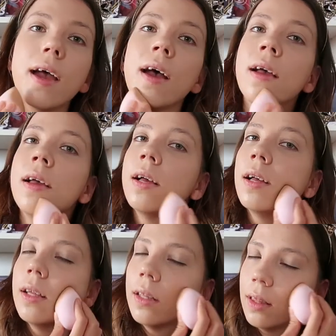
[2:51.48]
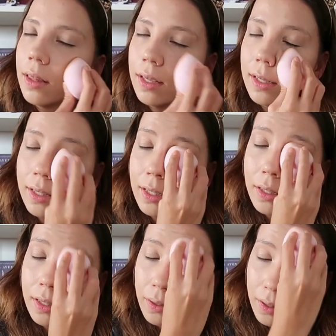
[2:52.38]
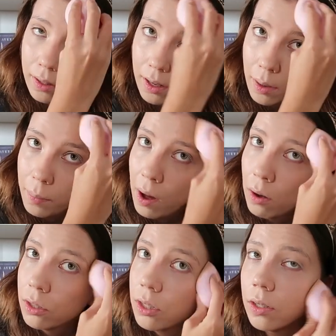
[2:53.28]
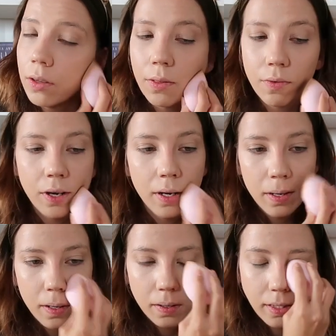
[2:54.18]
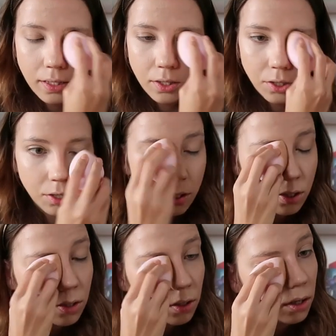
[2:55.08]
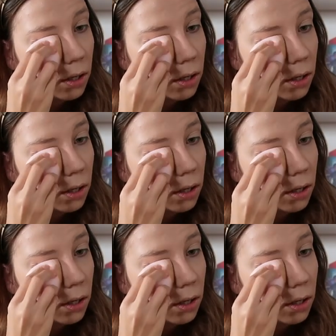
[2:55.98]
yeah, this is about three sisters